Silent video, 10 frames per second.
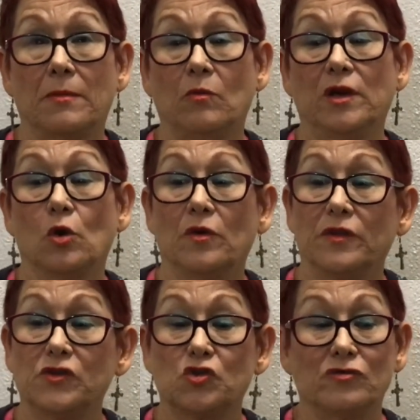but we go on the
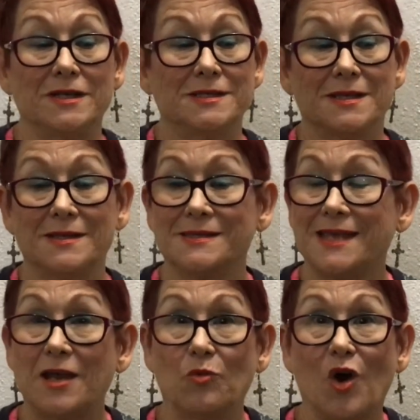streets and the
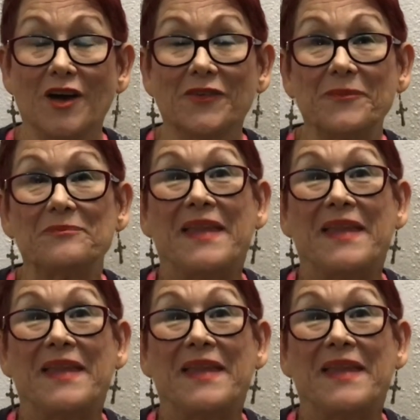sidewalks.